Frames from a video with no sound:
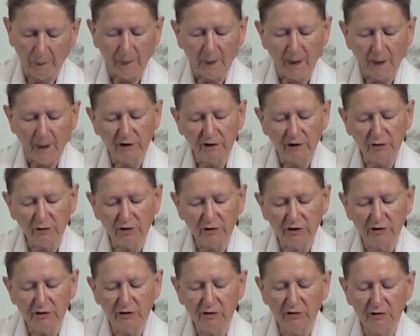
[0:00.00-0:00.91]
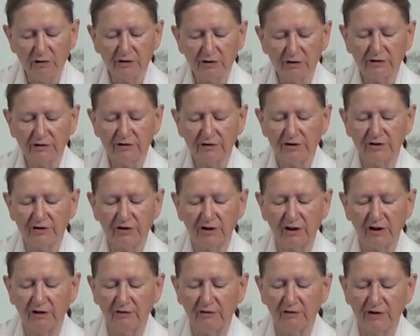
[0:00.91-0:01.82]
You cannot
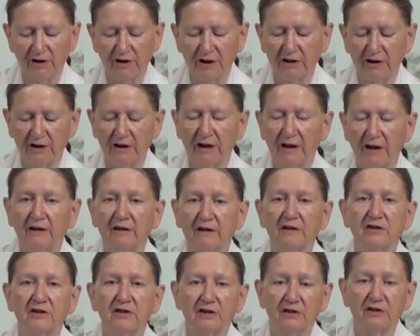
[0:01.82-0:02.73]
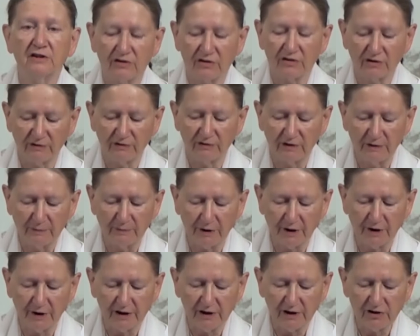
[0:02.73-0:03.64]
receive the inheritance of
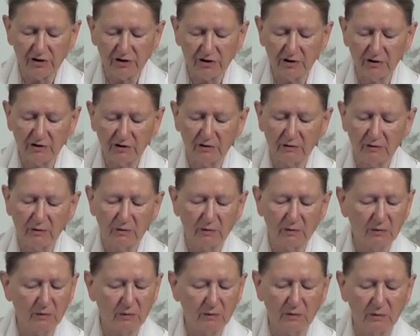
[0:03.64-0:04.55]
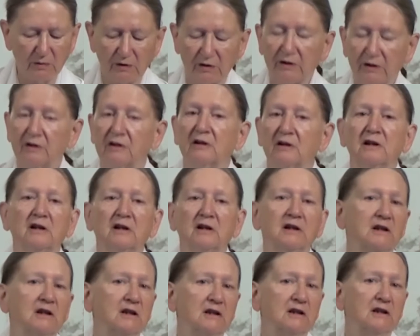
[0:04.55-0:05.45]
liberation or
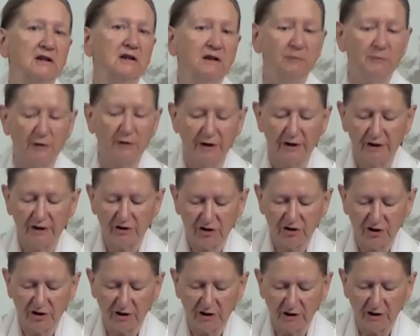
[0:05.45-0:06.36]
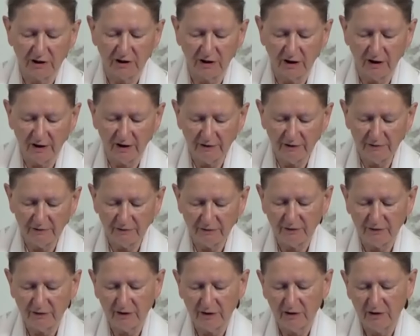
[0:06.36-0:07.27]
liberation in
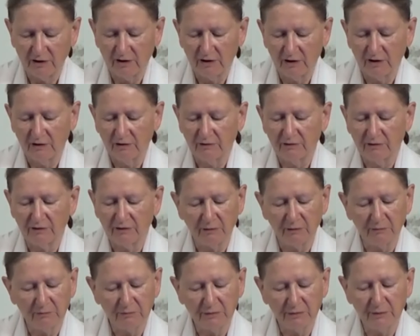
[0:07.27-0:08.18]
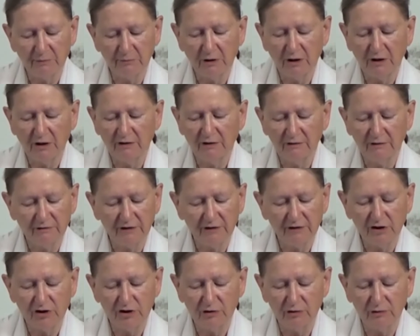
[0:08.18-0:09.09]
life from Brahma,
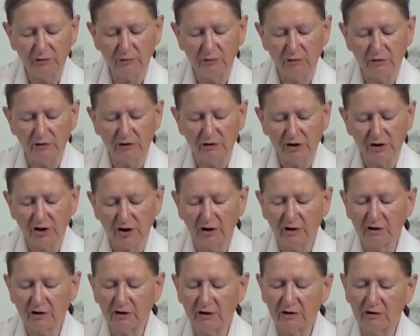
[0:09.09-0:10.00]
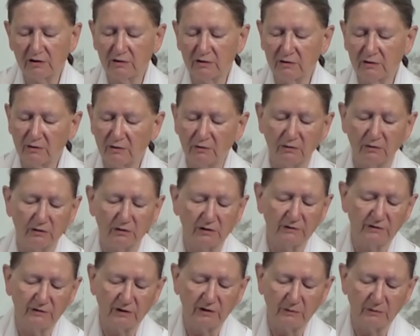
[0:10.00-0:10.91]
Vishnu, or Shankar, or
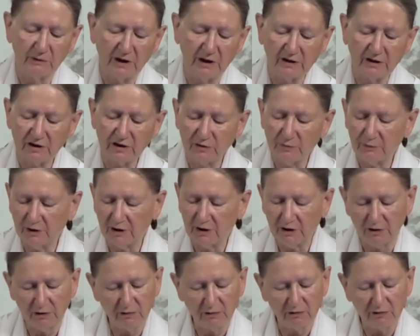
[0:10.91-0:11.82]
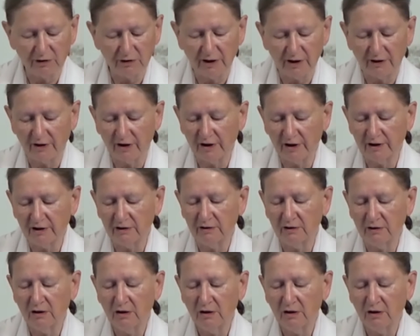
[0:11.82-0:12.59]
from Lakshmi or Narayan,